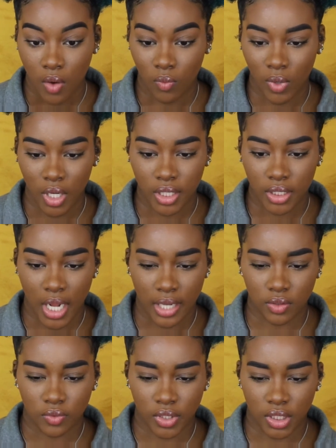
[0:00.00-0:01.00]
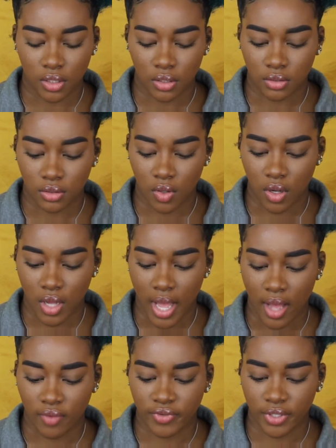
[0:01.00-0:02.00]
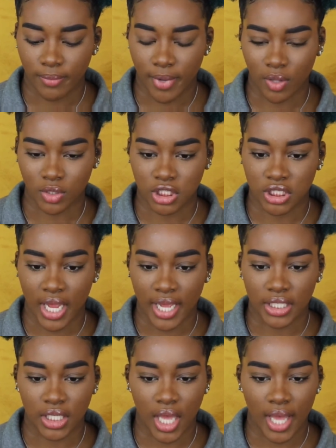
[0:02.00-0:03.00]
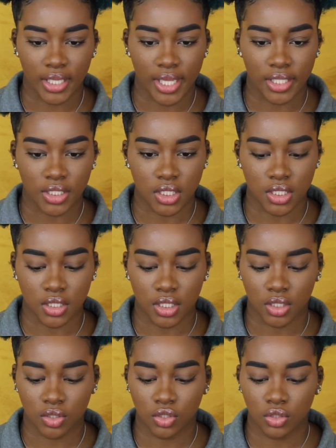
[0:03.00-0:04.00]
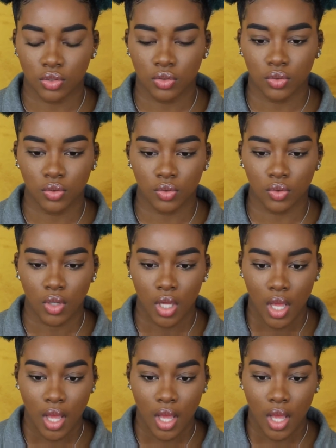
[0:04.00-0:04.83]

one i don't really know how i feel about shiny eyelashes and two